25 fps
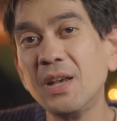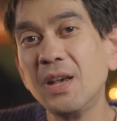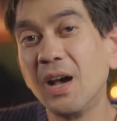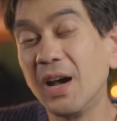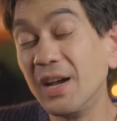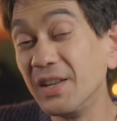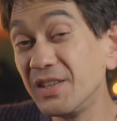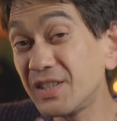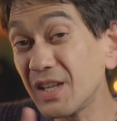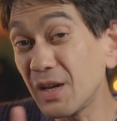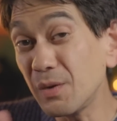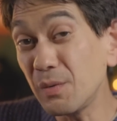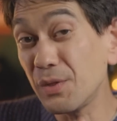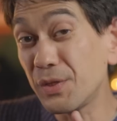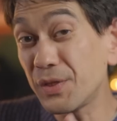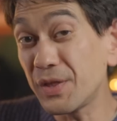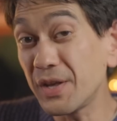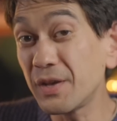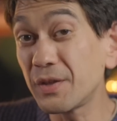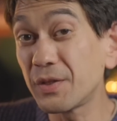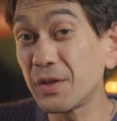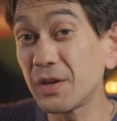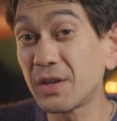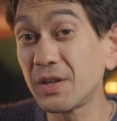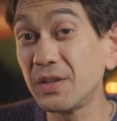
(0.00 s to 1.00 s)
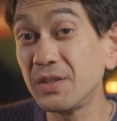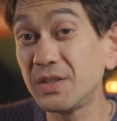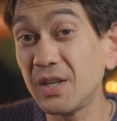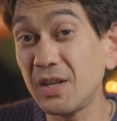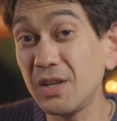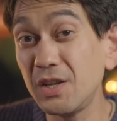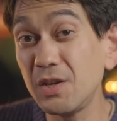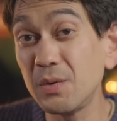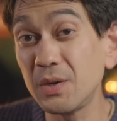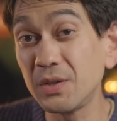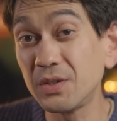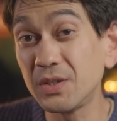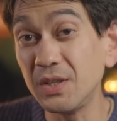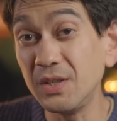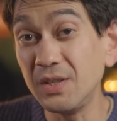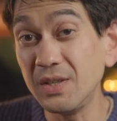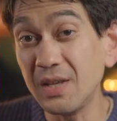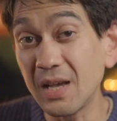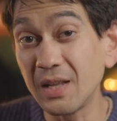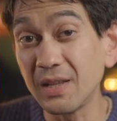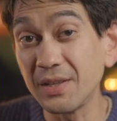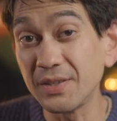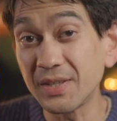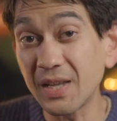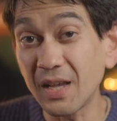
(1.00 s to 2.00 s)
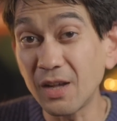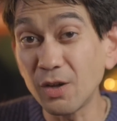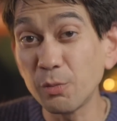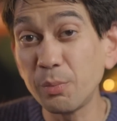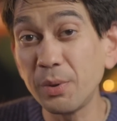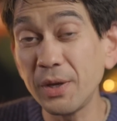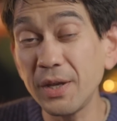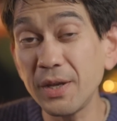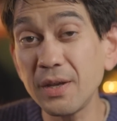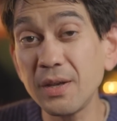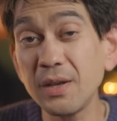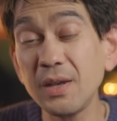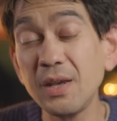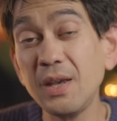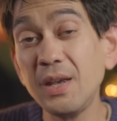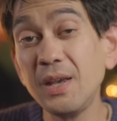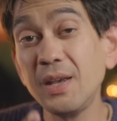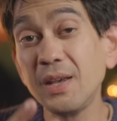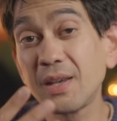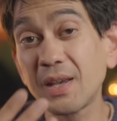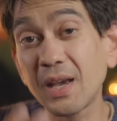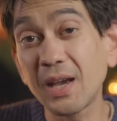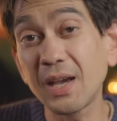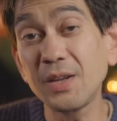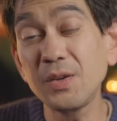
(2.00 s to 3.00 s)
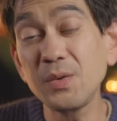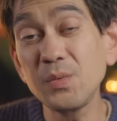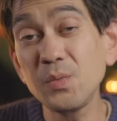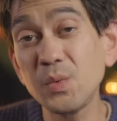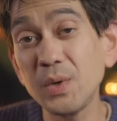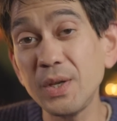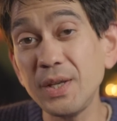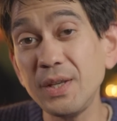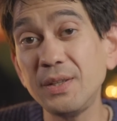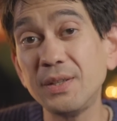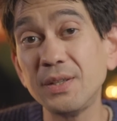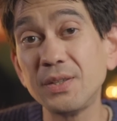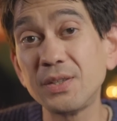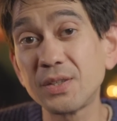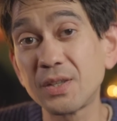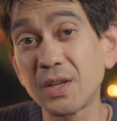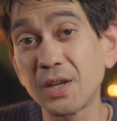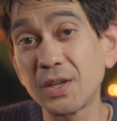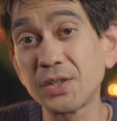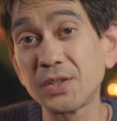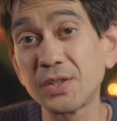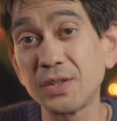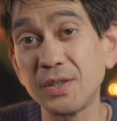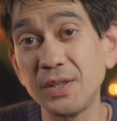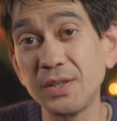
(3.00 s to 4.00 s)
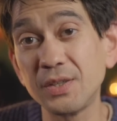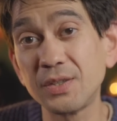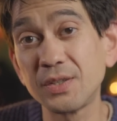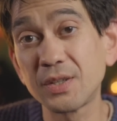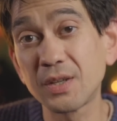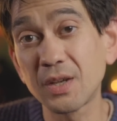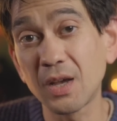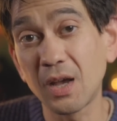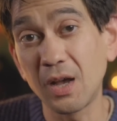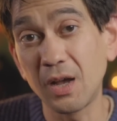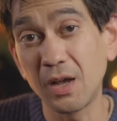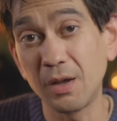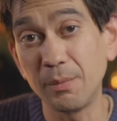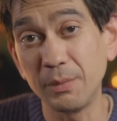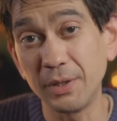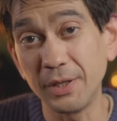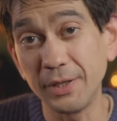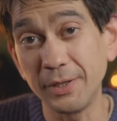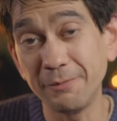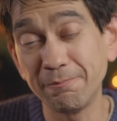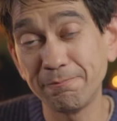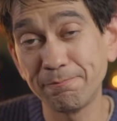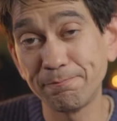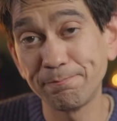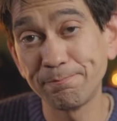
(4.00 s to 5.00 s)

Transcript: I don't think that continuing to yell is helping. Can we discuss this calmly?